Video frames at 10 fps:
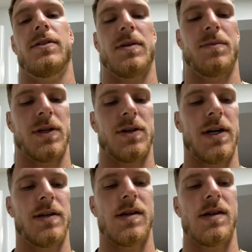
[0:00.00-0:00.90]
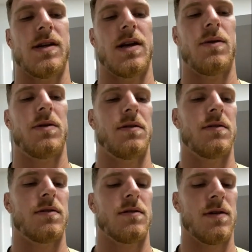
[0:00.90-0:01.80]
or something crazy, then I would
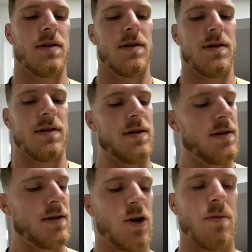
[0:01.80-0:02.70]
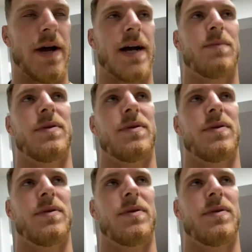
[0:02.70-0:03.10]
go back.